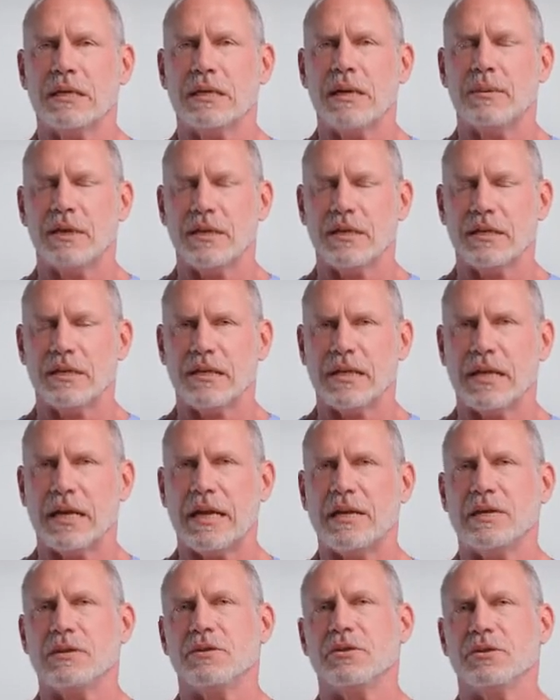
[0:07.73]
I'm here
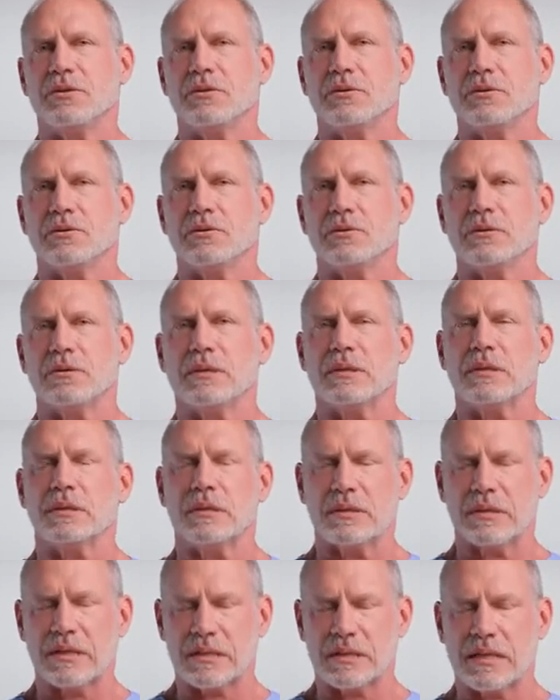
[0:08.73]
today to
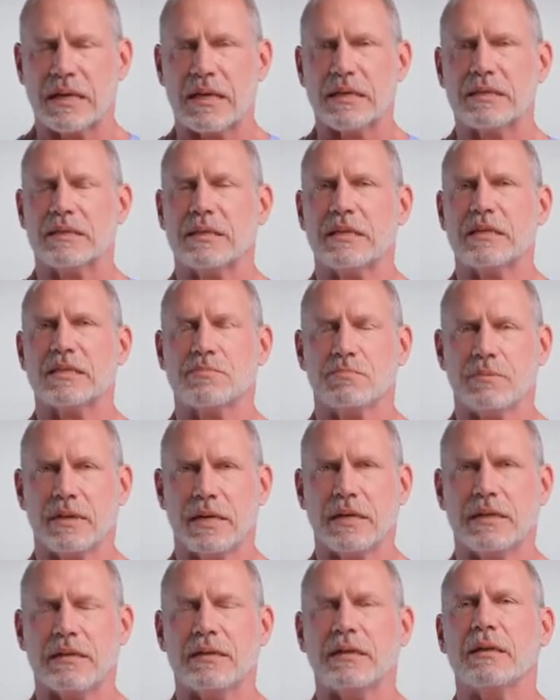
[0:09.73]
discuss and
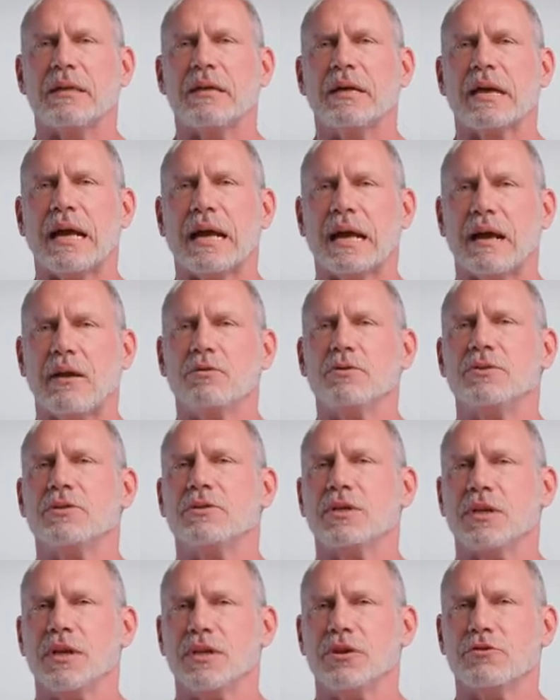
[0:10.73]
explain how
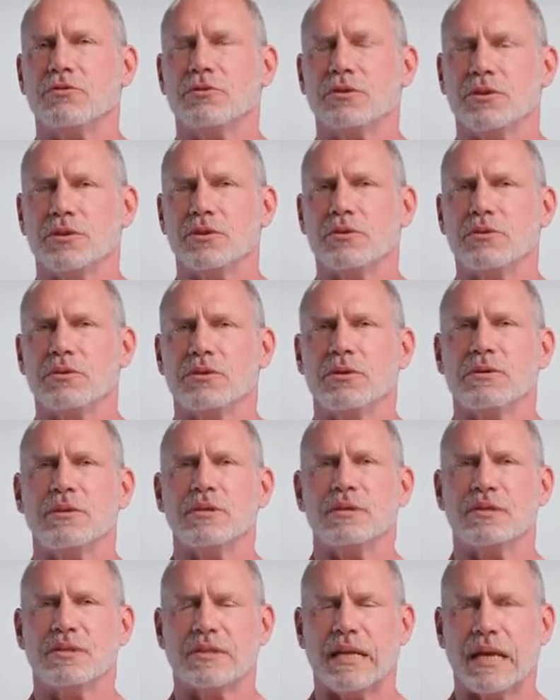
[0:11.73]
to introduce
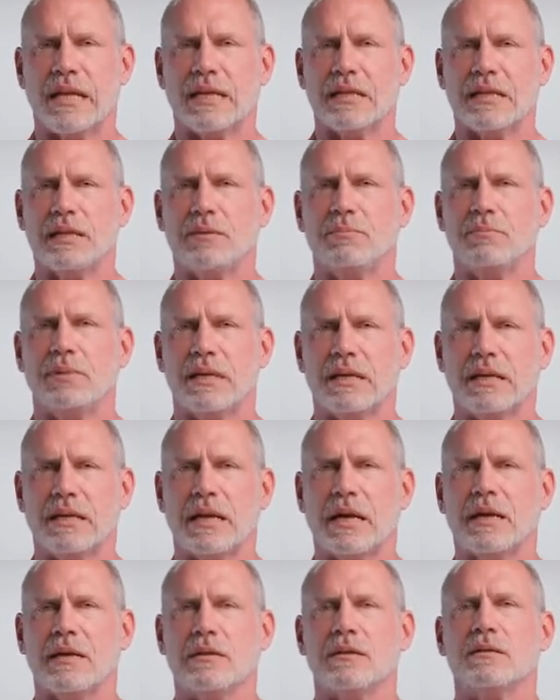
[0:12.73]
the Stanley
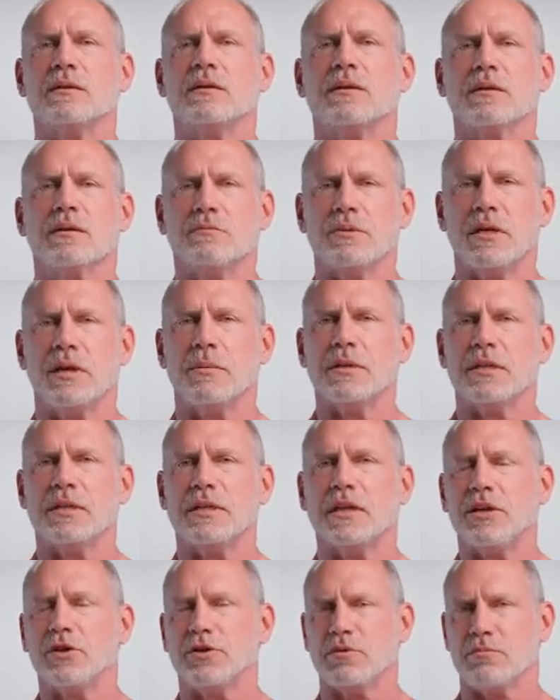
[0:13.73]
Penile
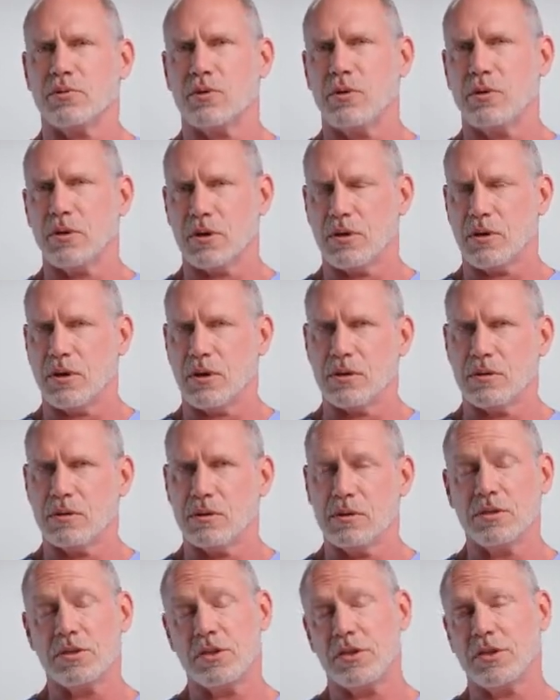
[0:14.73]
Rehabilitation Protocol
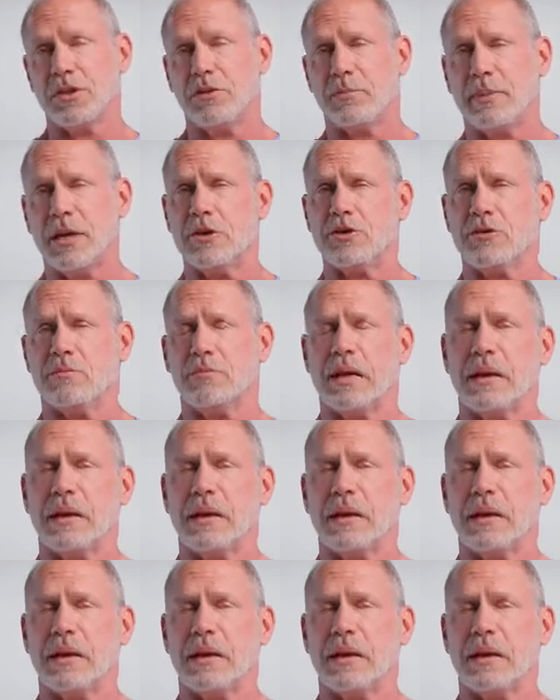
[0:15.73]
to your patient